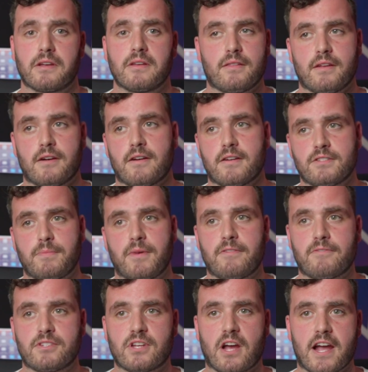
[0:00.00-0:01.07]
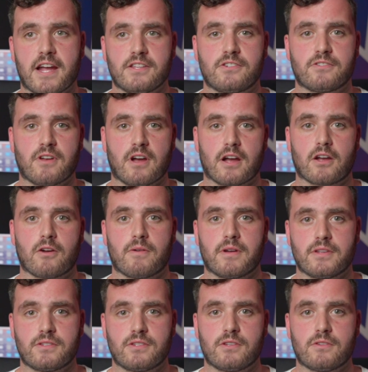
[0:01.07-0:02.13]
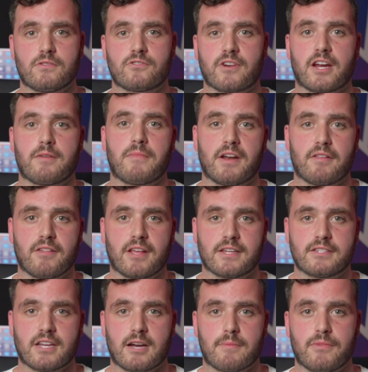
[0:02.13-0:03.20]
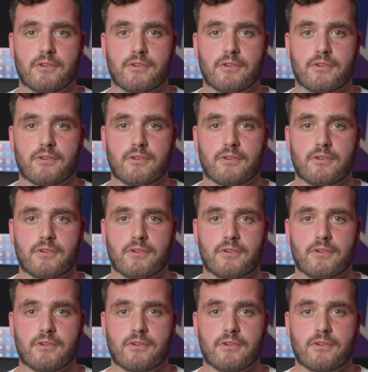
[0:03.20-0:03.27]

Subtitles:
There is a bit of a science. You're not going to try to mud things up.